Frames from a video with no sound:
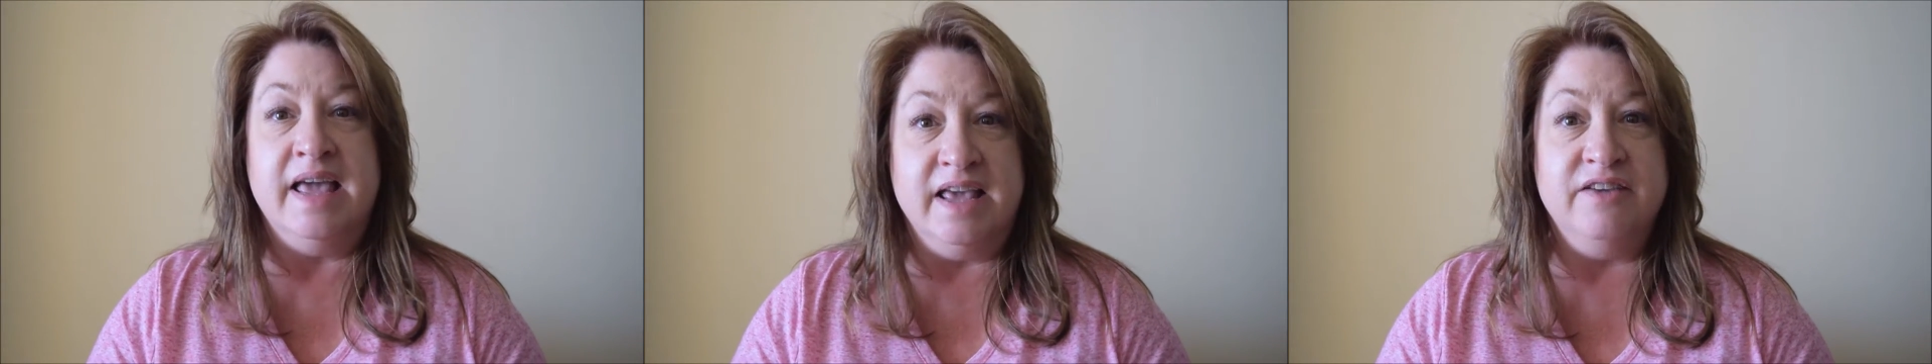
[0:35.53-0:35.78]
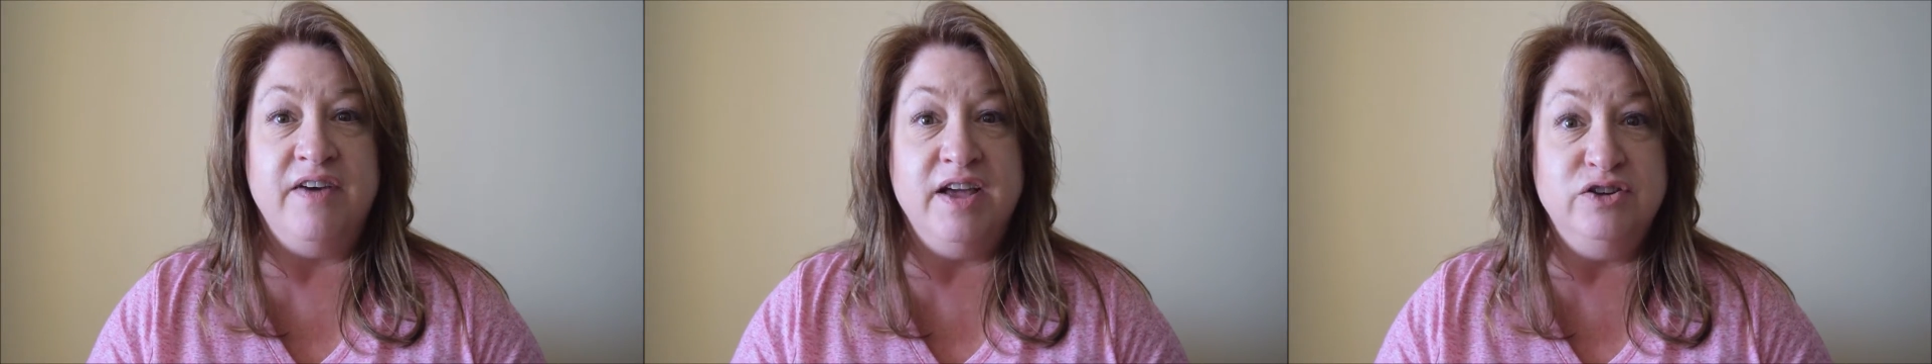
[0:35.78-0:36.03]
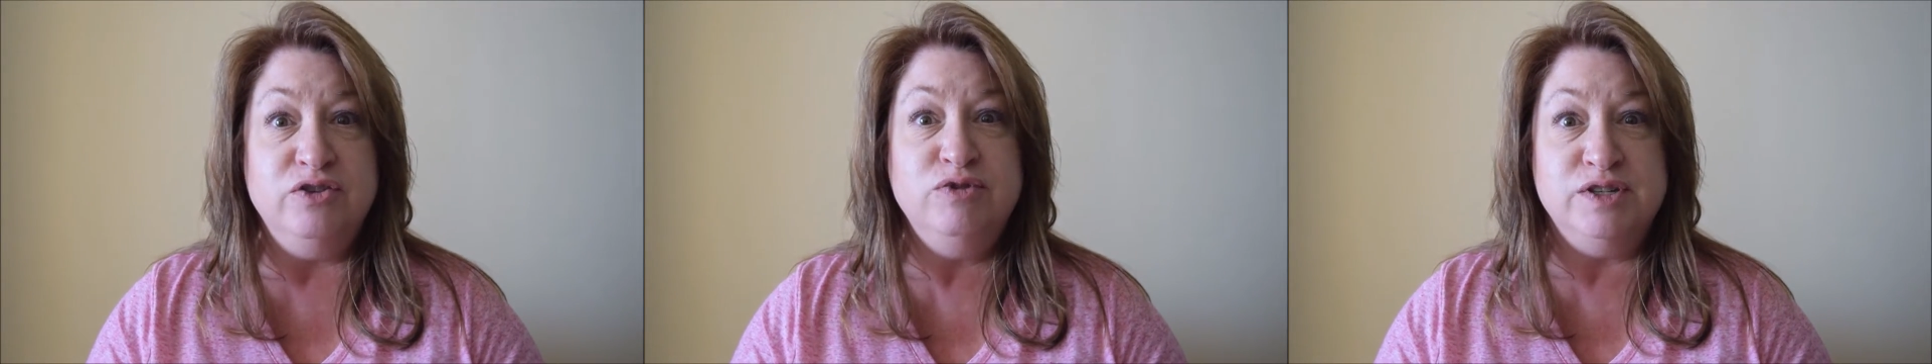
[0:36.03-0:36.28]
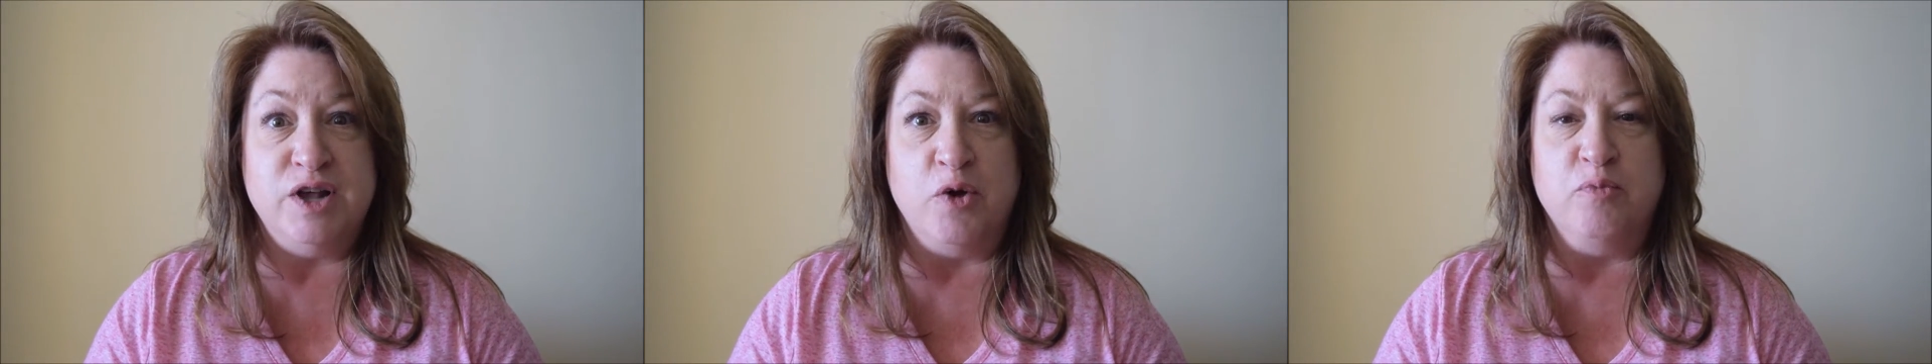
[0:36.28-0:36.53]
If I do
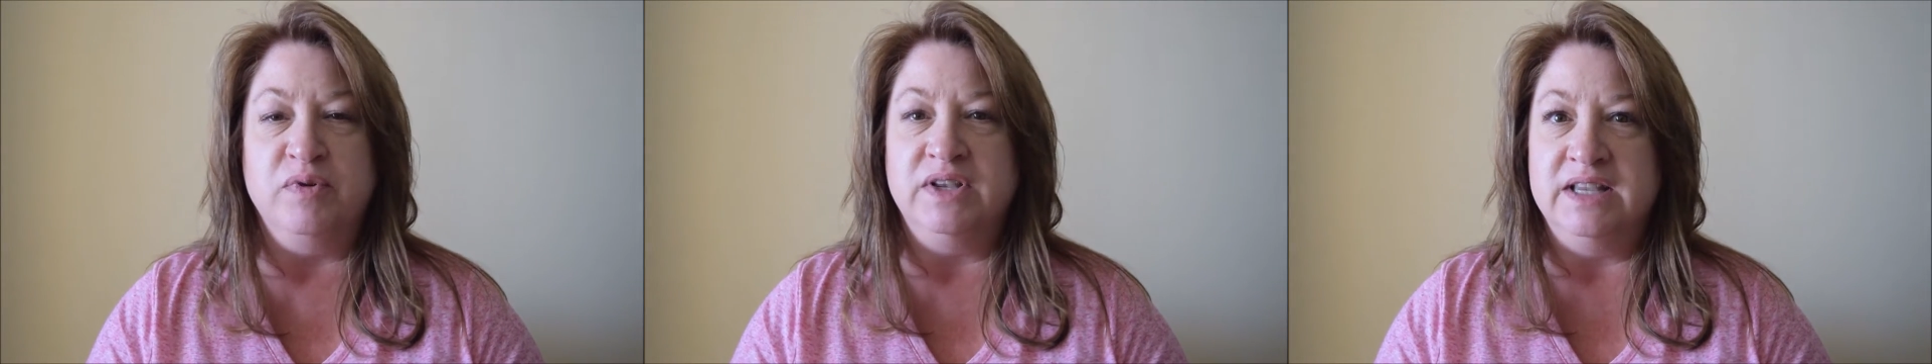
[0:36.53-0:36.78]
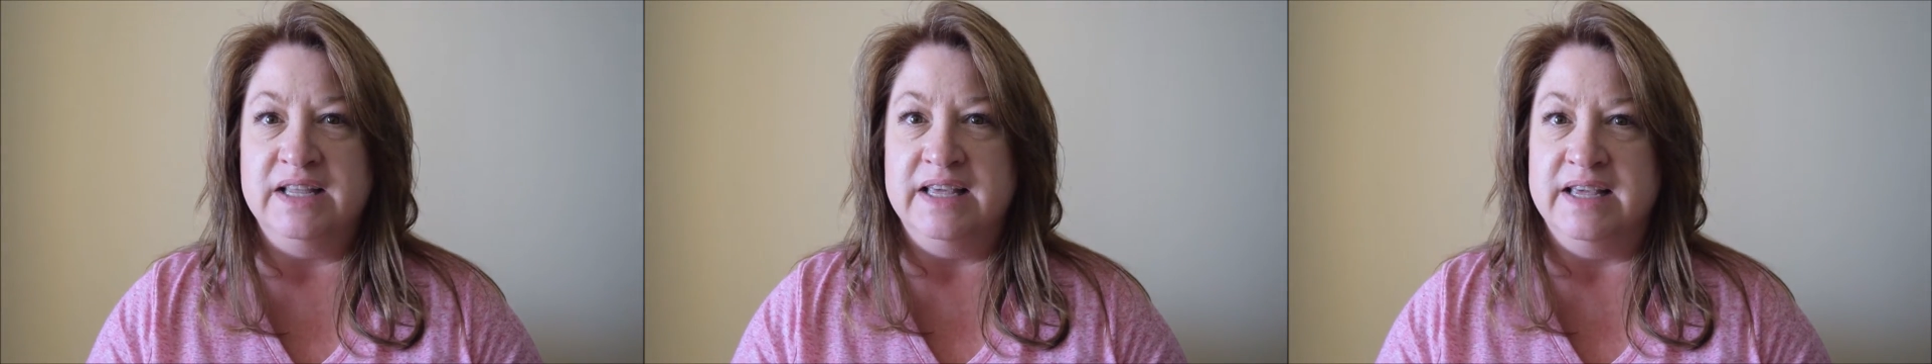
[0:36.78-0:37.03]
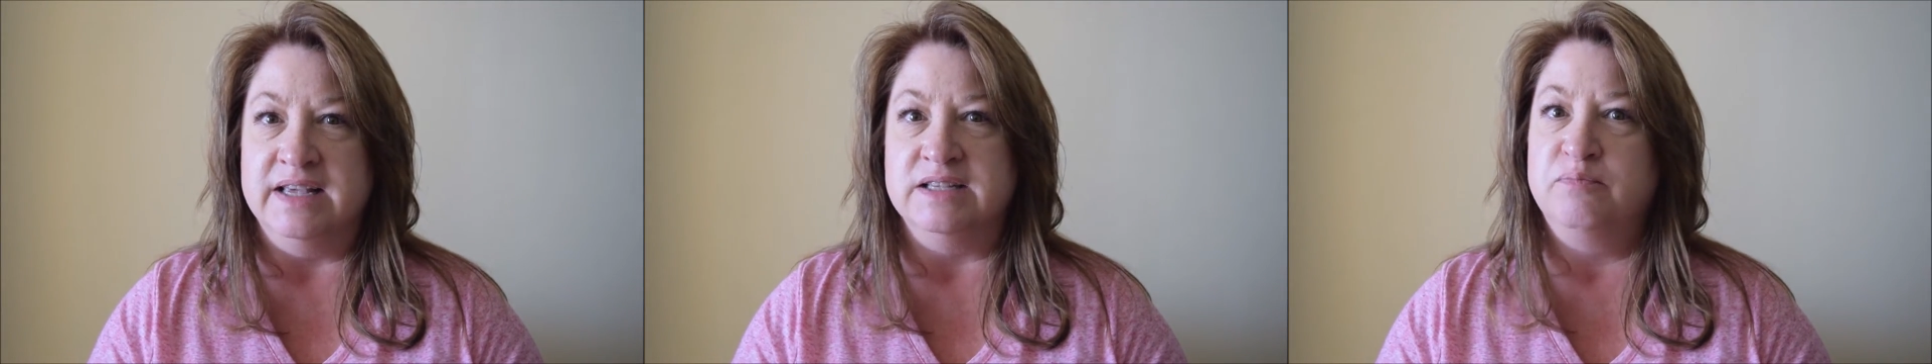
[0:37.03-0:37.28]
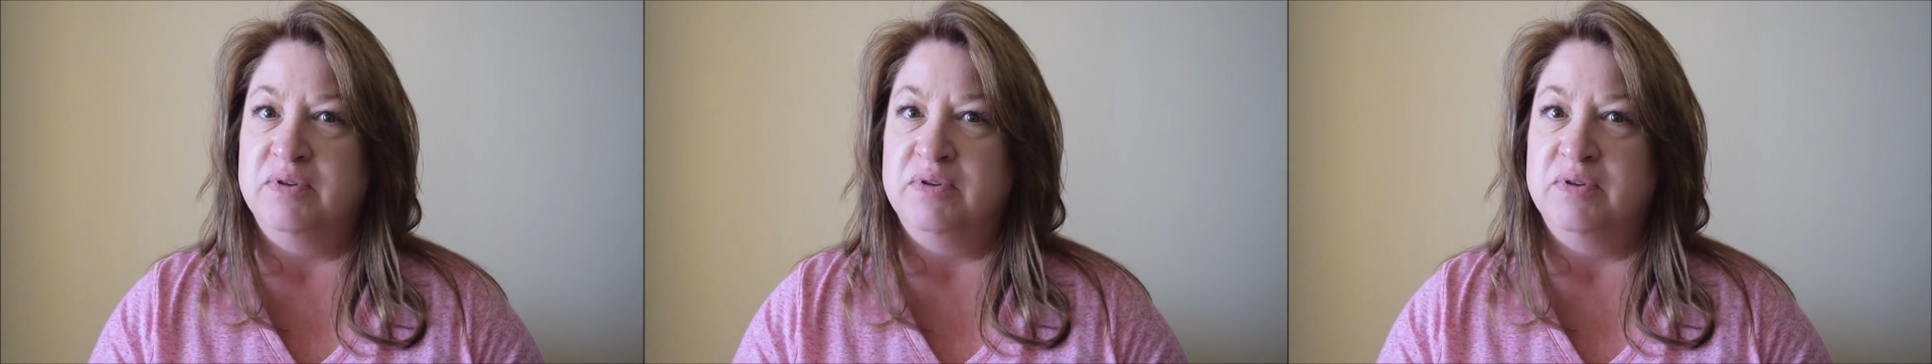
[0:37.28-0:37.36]
so, please,